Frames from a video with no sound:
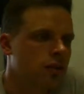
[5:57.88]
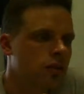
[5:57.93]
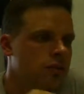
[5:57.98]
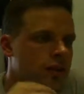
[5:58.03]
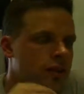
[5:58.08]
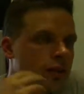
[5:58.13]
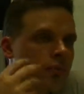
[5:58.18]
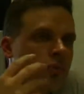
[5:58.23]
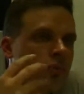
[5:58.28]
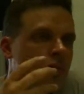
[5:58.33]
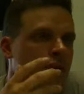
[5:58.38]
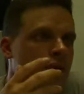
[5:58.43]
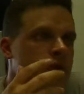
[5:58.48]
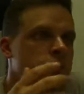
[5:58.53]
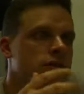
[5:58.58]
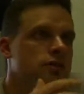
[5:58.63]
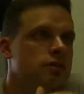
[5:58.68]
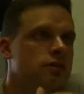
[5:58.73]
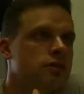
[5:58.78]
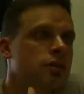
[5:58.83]

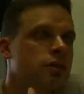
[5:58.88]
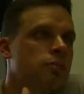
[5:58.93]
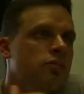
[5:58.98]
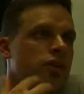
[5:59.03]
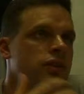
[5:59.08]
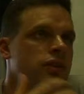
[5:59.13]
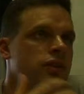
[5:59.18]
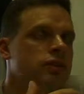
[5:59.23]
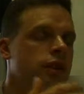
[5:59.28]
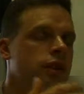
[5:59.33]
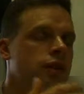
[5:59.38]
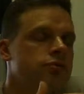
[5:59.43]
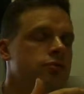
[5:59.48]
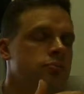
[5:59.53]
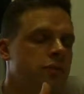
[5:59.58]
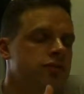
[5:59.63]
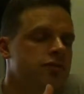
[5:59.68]
some things can